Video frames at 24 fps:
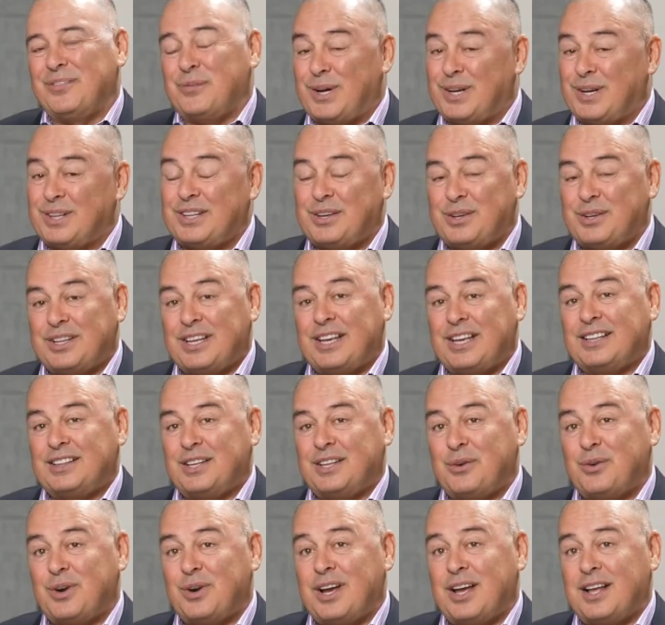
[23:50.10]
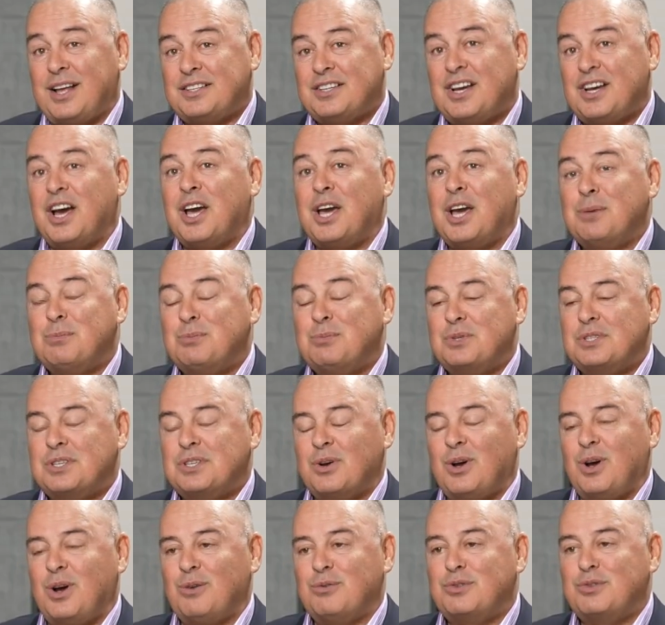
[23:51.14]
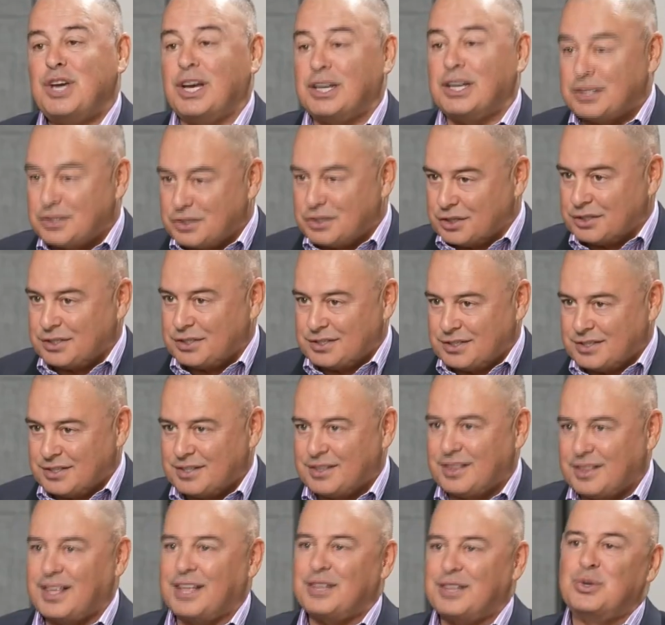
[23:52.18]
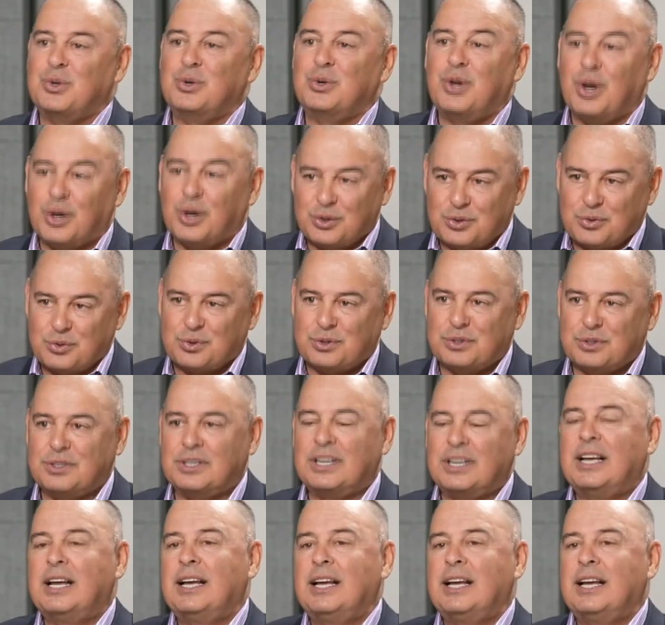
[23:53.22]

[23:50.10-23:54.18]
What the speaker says: Well, there are times of challenges that you go through.